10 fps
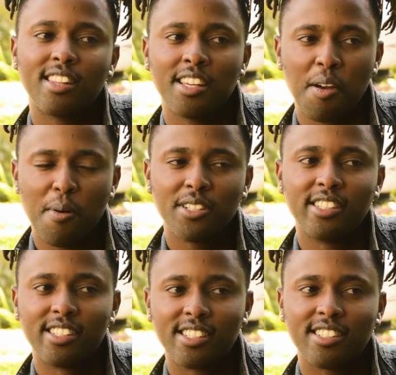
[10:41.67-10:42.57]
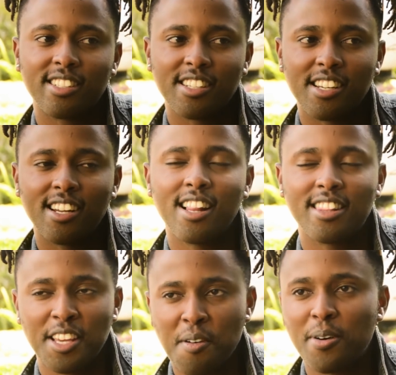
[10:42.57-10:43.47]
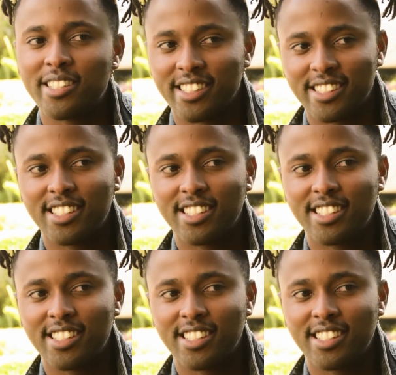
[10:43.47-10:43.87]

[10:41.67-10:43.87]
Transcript: I'll think about it.